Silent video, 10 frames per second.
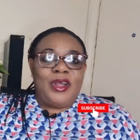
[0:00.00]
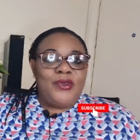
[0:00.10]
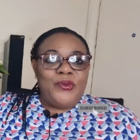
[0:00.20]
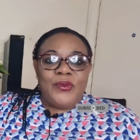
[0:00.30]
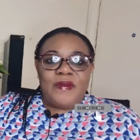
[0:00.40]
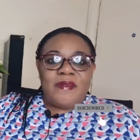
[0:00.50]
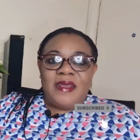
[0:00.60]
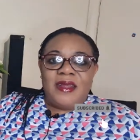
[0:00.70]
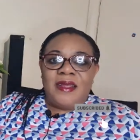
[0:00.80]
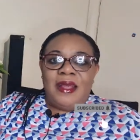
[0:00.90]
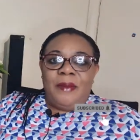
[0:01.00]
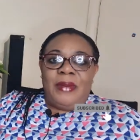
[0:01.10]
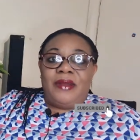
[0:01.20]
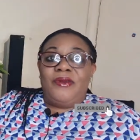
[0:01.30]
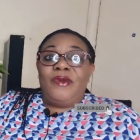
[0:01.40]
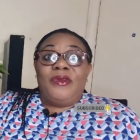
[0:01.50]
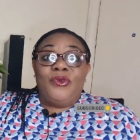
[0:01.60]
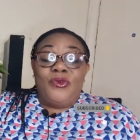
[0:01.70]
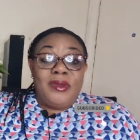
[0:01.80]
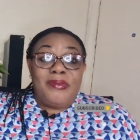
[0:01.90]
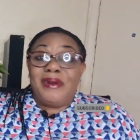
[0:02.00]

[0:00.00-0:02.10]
and you will see it. But I don't know how to do it,